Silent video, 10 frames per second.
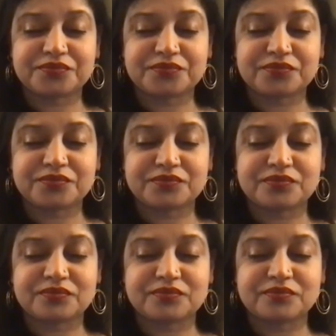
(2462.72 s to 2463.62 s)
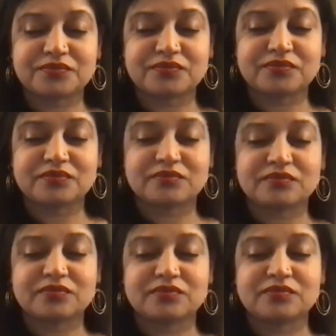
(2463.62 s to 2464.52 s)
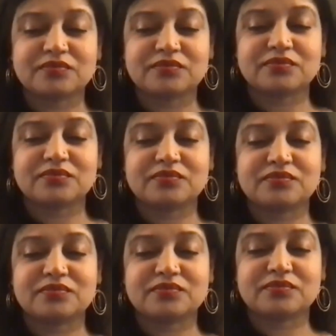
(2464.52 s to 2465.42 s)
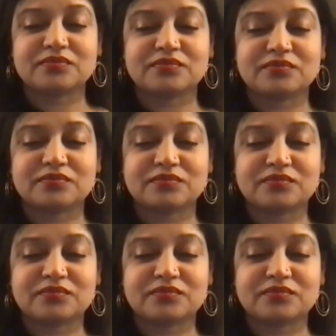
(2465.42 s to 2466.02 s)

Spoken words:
(silence)